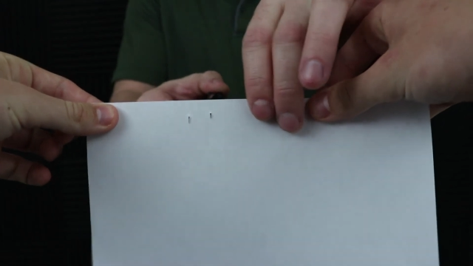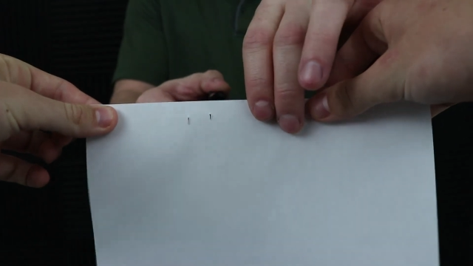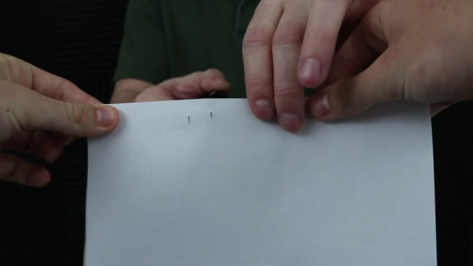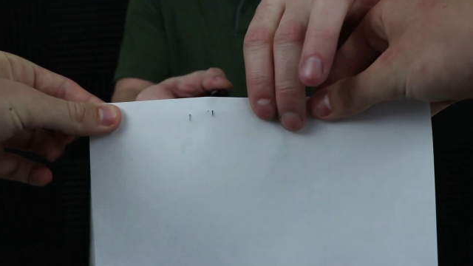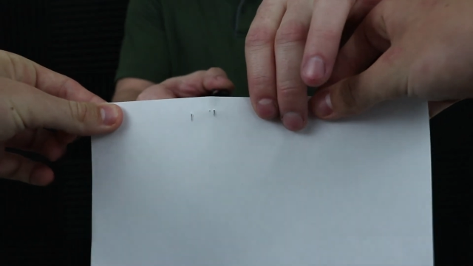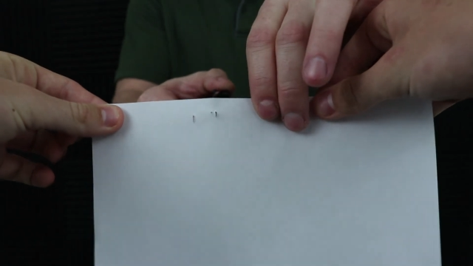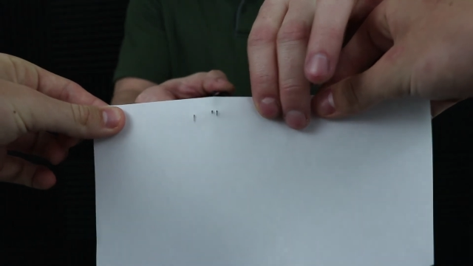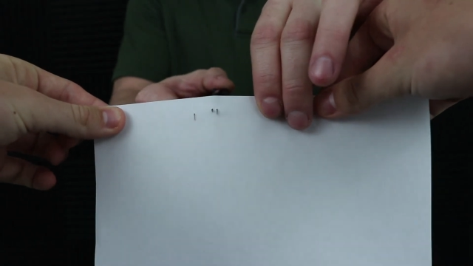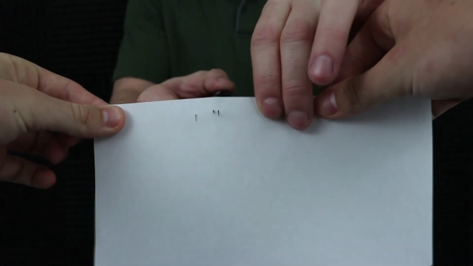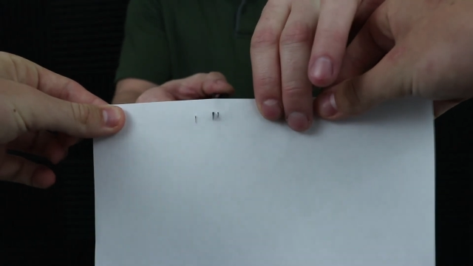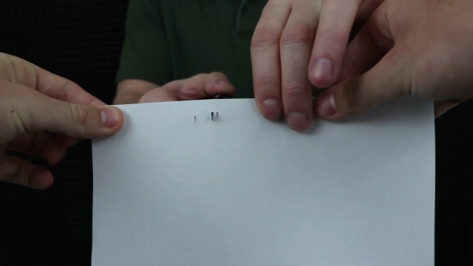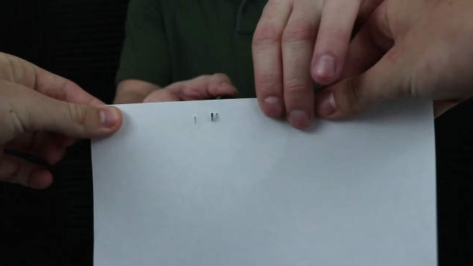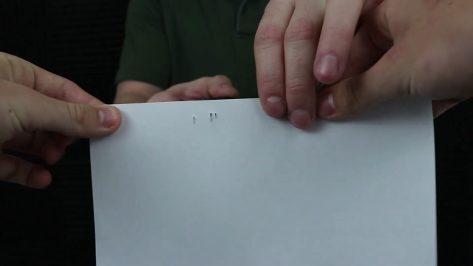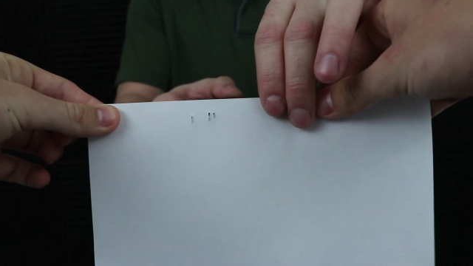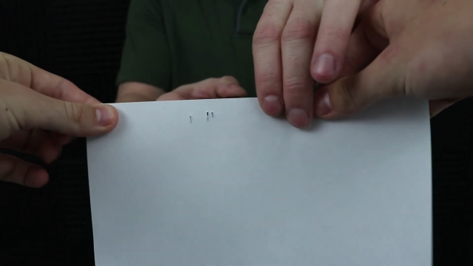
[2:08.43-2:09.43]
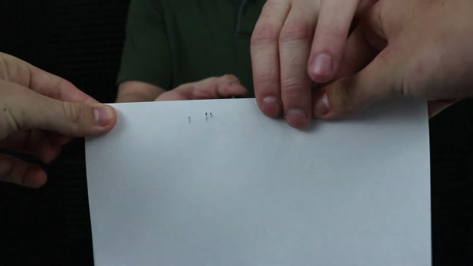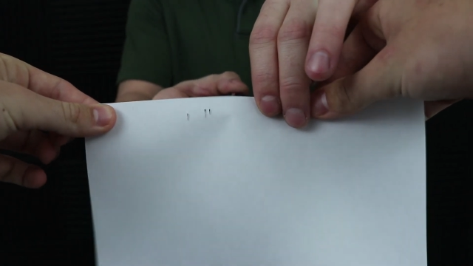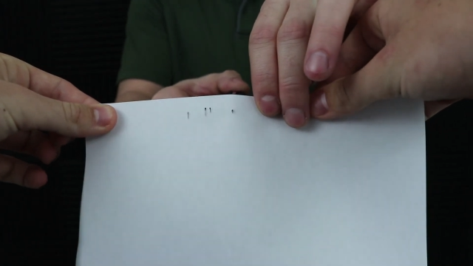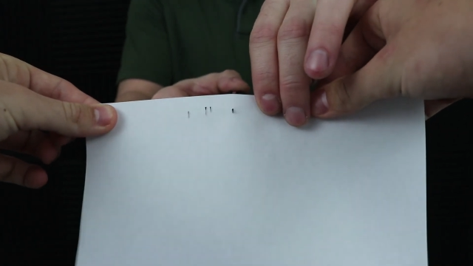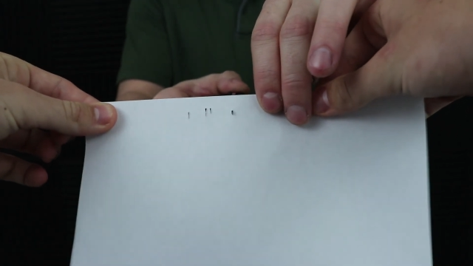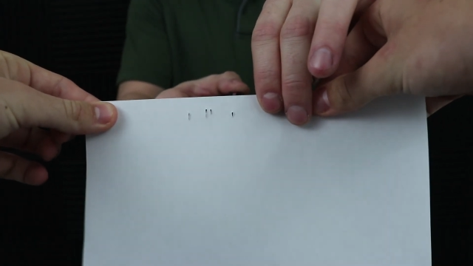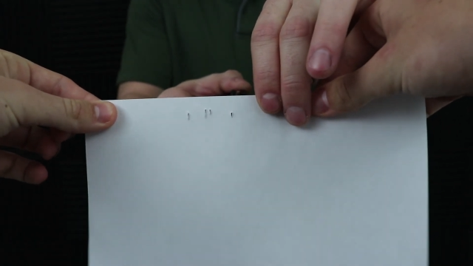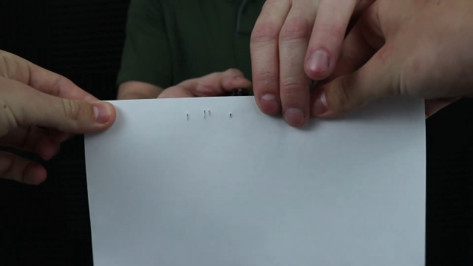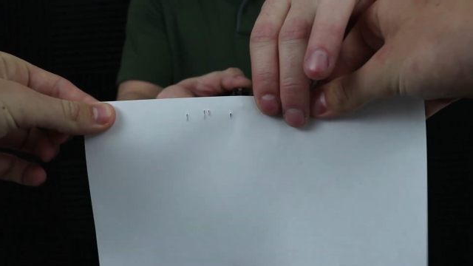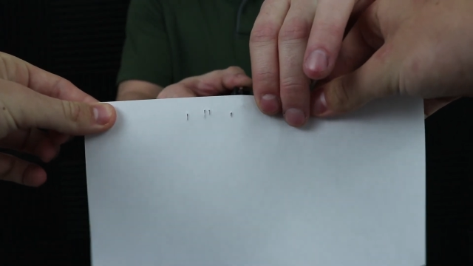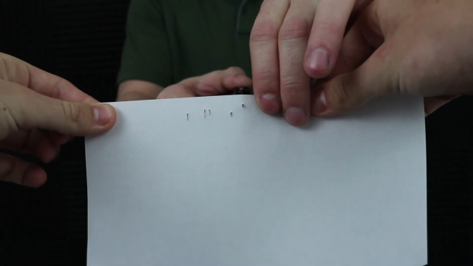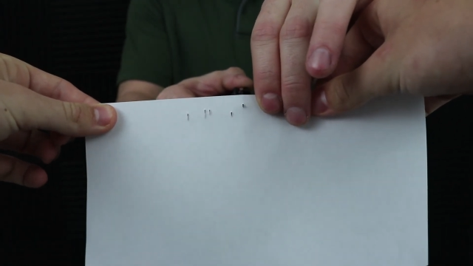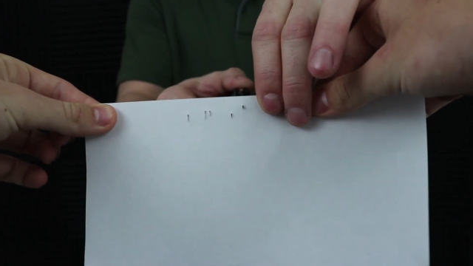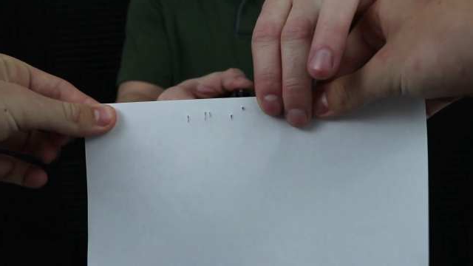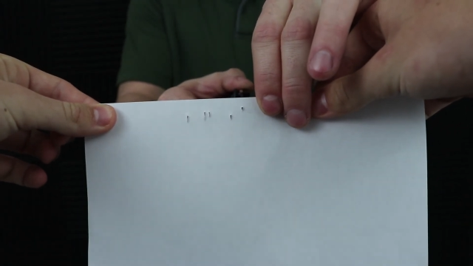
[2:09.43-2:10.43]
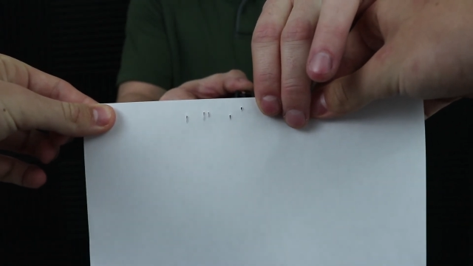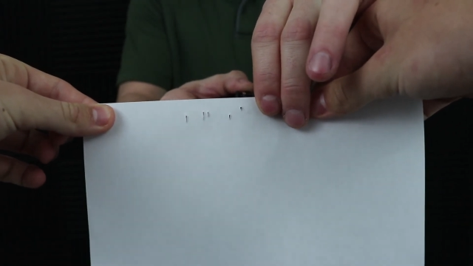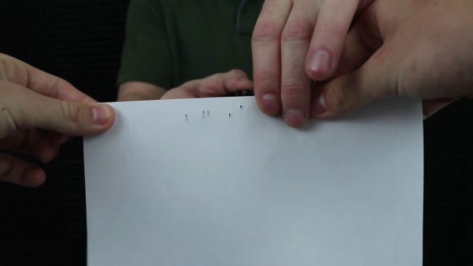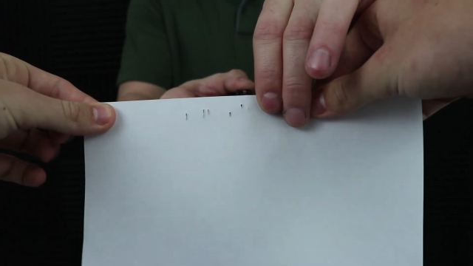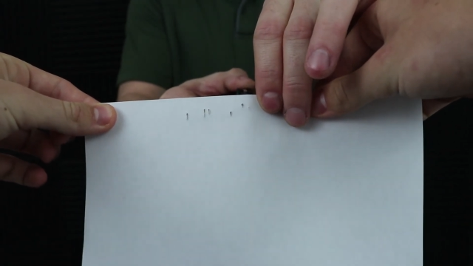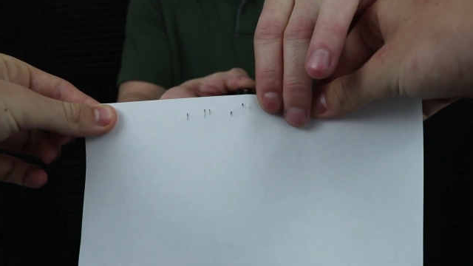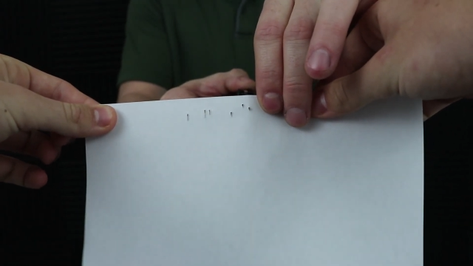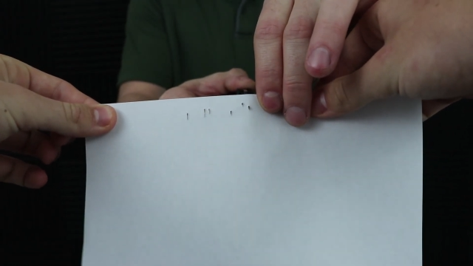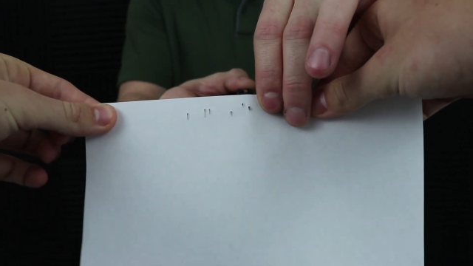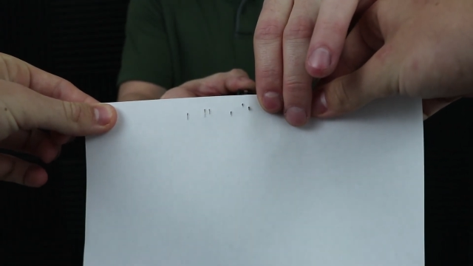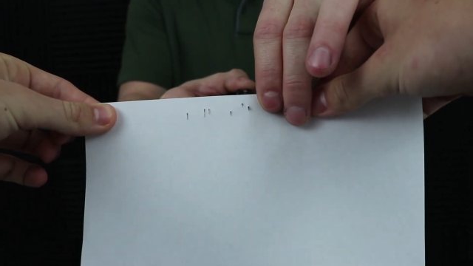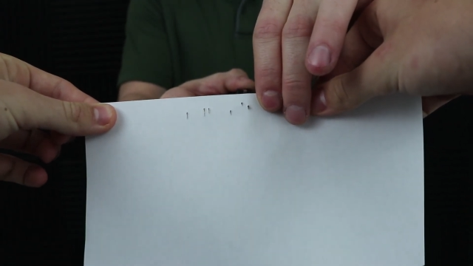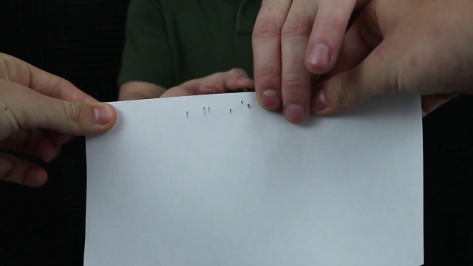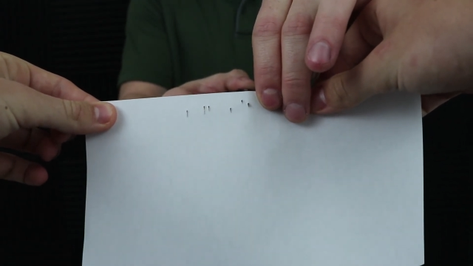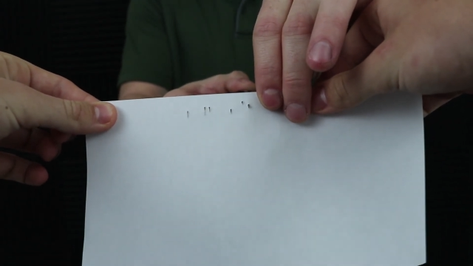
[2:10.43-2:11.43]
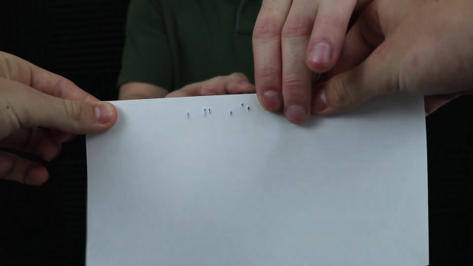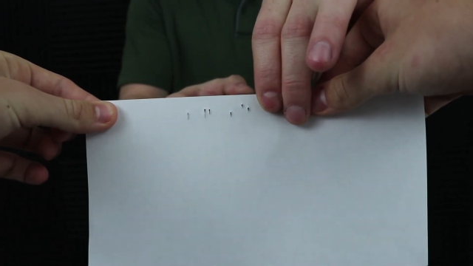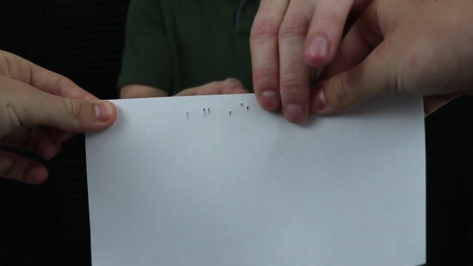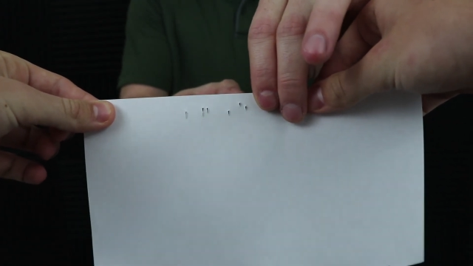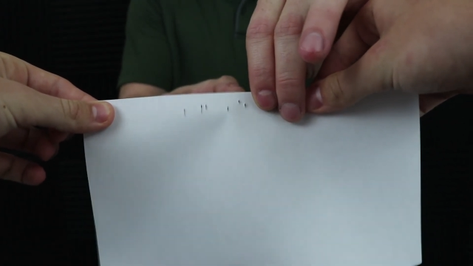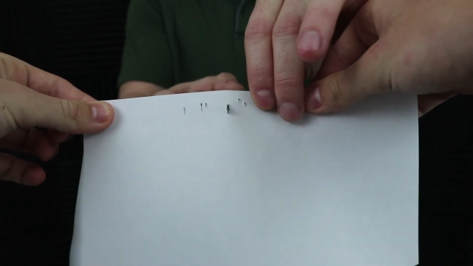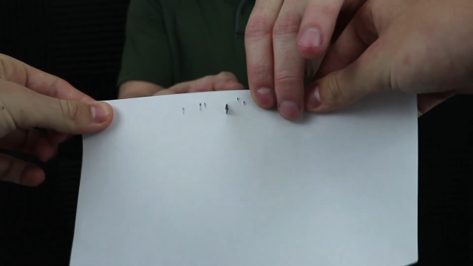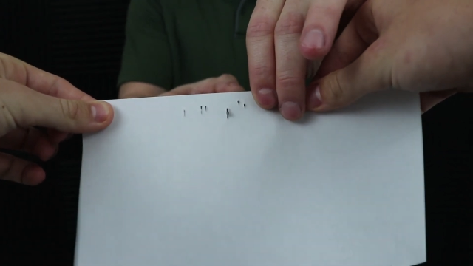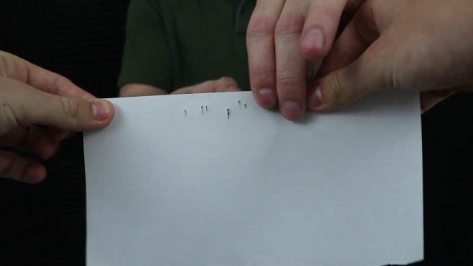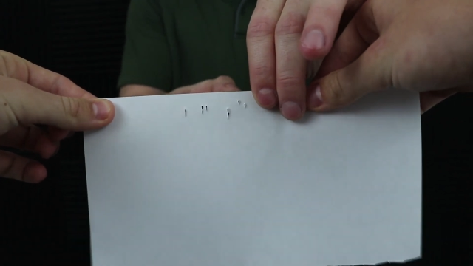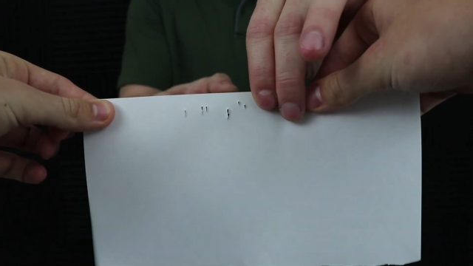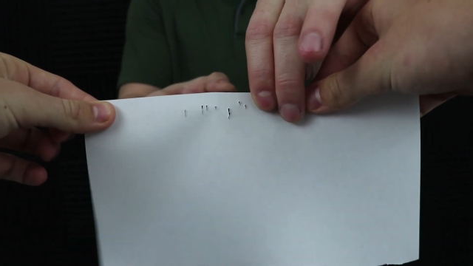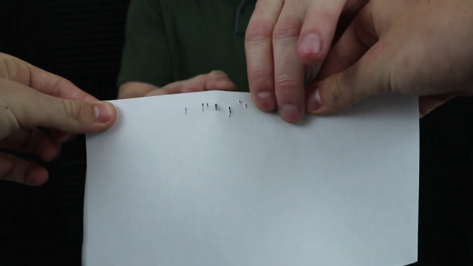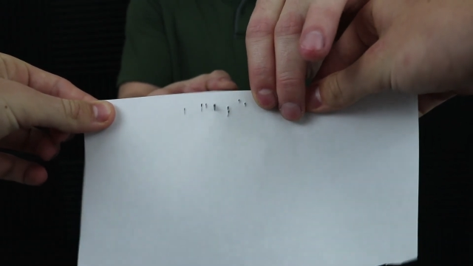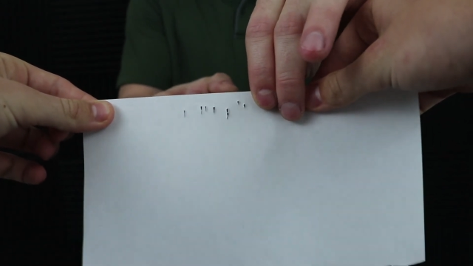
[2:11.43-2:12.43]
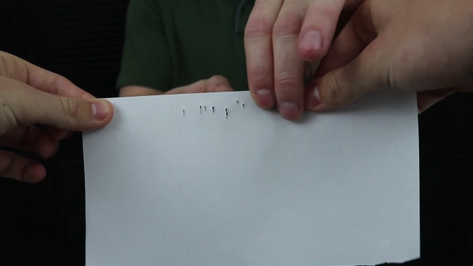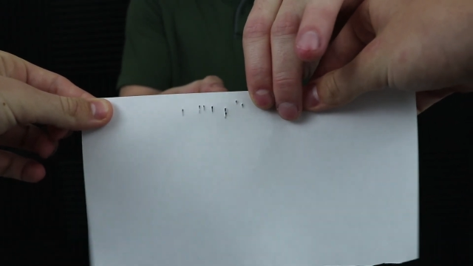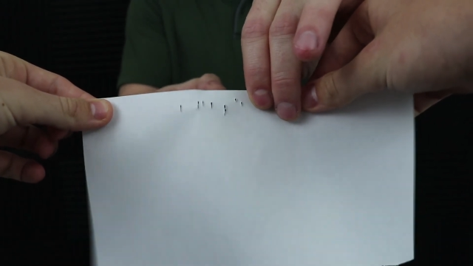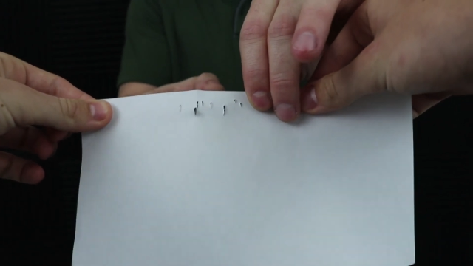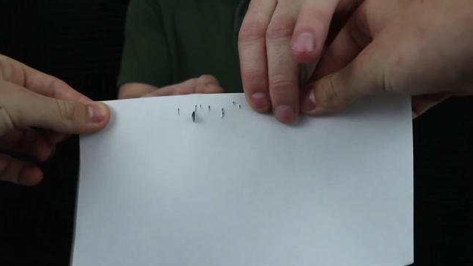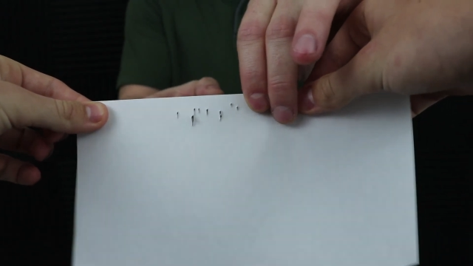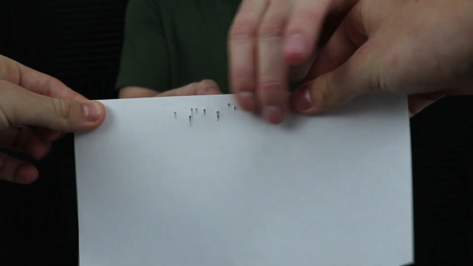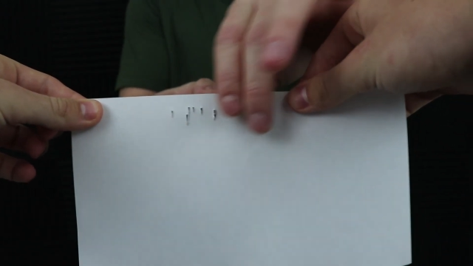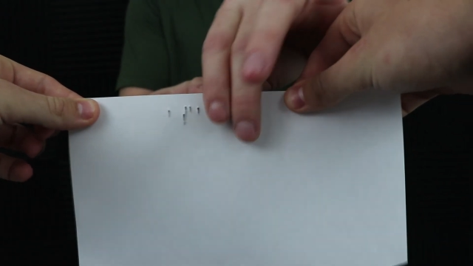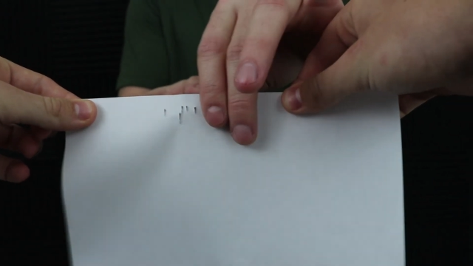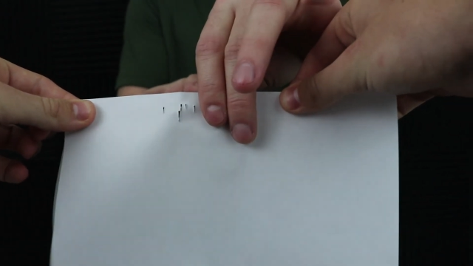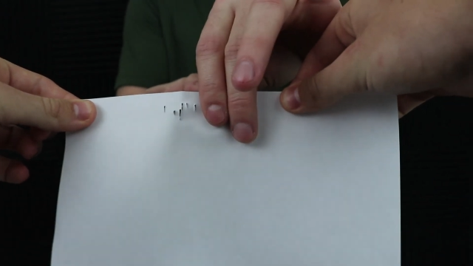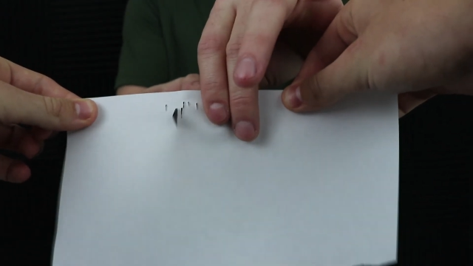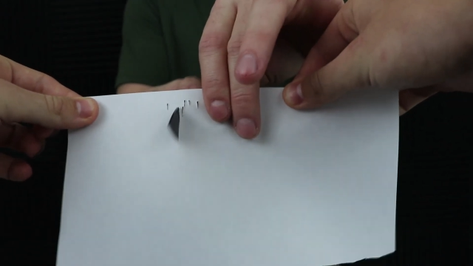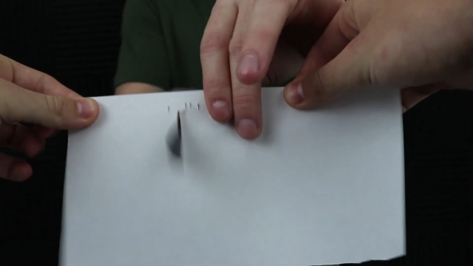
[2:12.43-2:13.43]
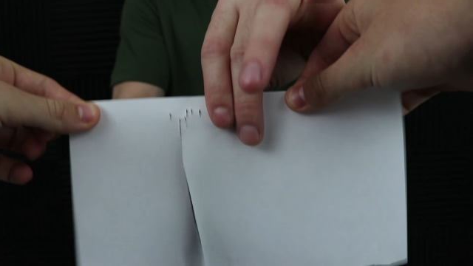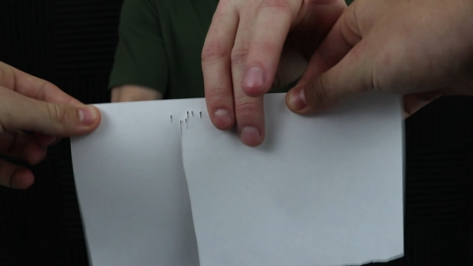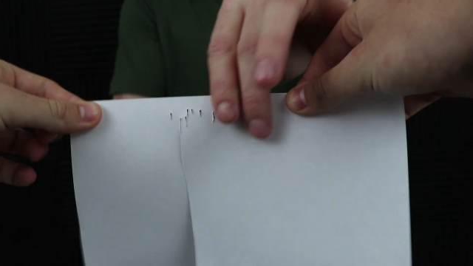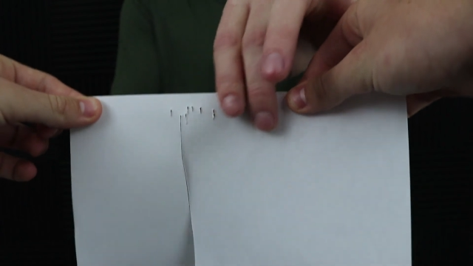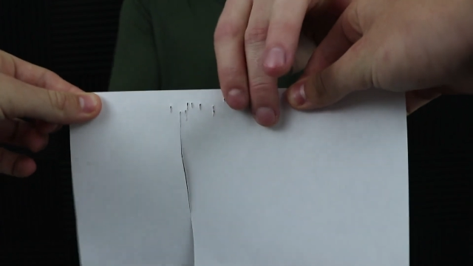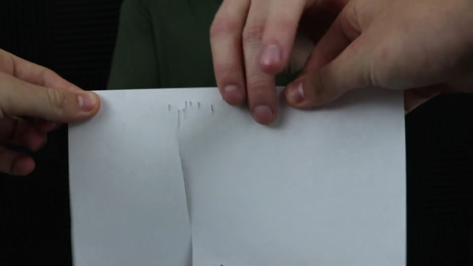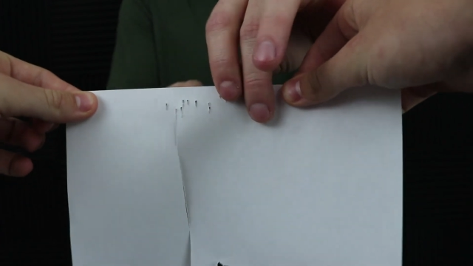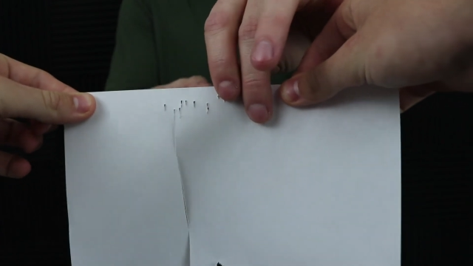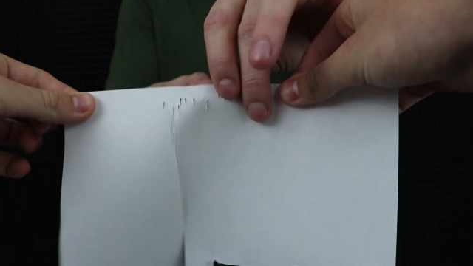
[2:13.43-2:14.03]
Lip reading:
Nobody's mouth can be seen.